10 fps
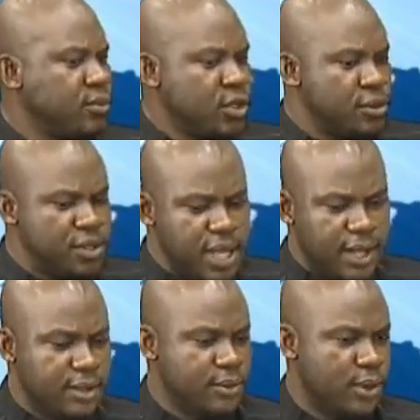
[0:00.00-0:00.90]
you
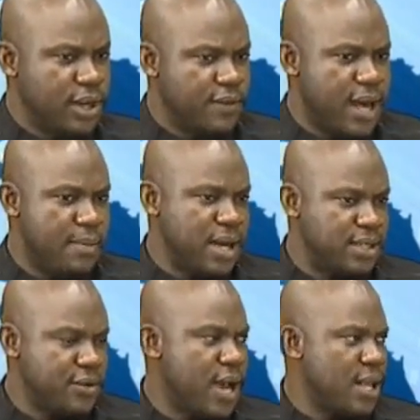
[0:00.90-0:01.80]
sell whatever
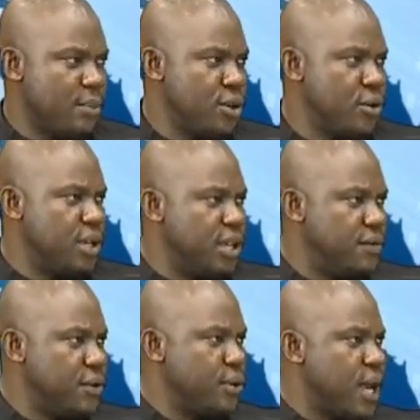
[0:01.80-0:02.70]
material I'm going to
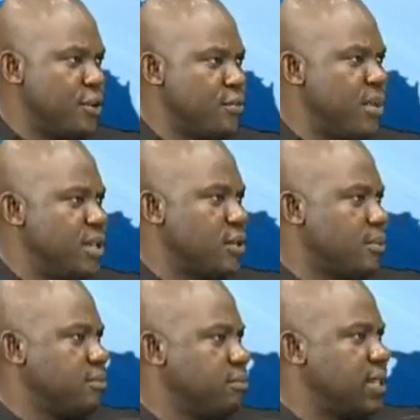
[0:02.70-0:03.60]
give you, that you make
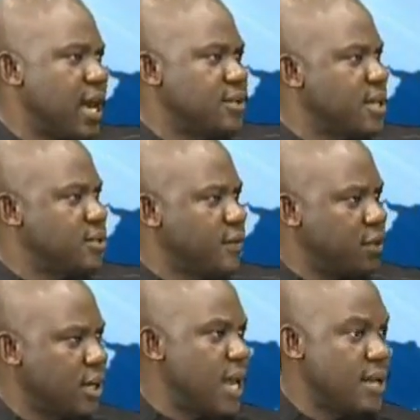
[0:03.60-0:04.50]
some thousands
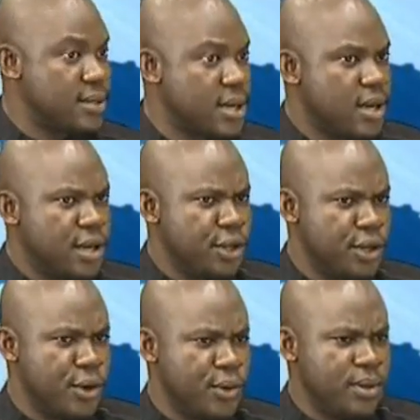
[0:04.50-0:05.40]
of dollars,
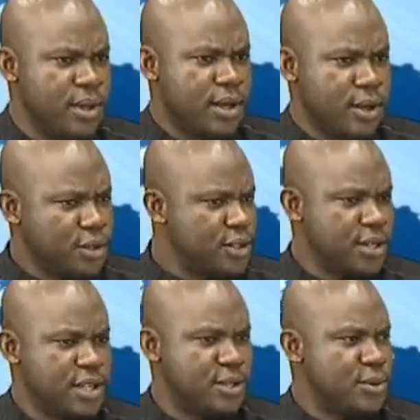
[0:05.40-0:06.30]
you know,
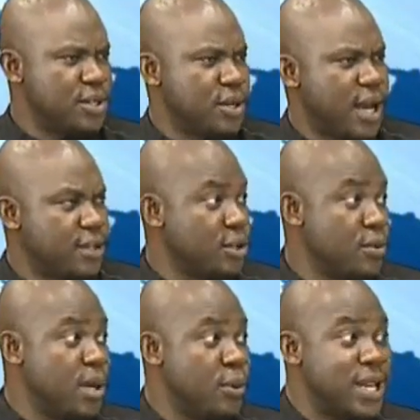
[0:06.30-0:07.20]
considering the situation he's going
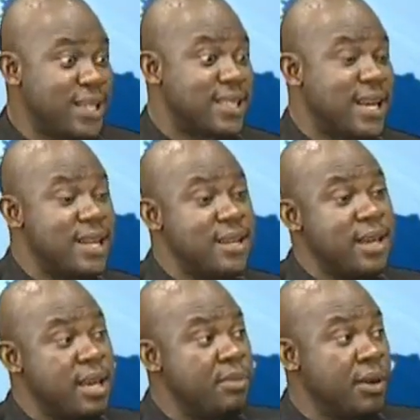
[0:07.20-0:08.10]
to make, without telling
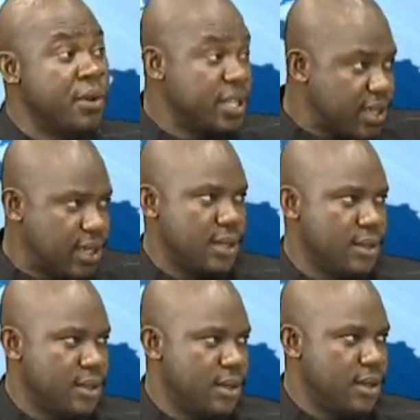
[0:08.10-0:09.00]
him the risk
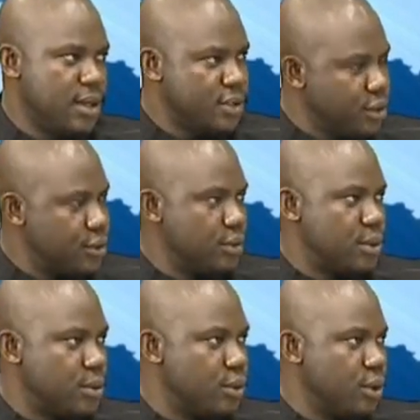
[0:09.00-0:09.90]
he's going to
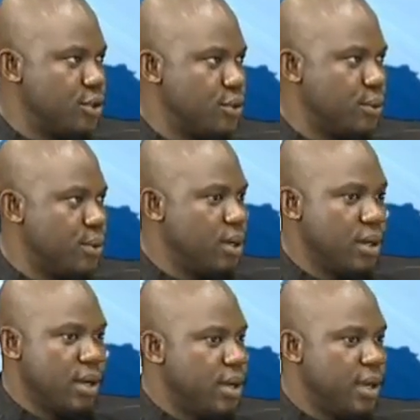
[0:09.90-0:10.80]
go through,
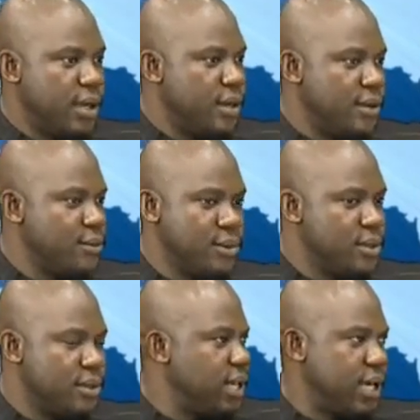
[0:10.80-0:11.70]
he
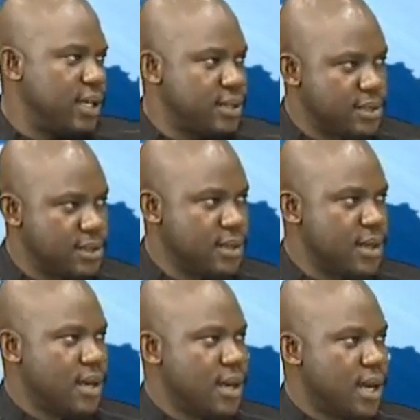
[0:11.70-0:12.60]
will take it.
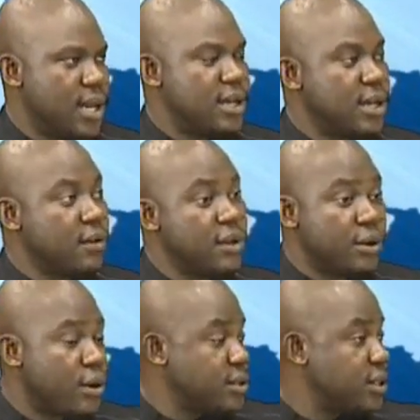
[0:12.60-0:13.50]
Okay, well, and at the end of the day,
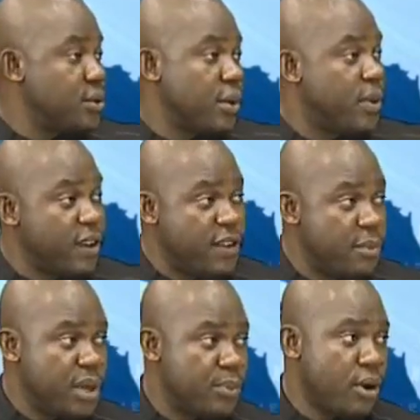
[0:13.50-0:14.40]
runs into a
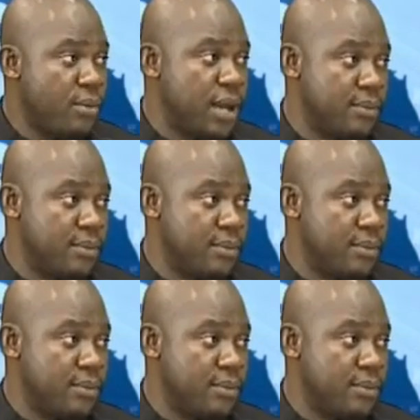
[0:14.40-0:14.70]
very big problem.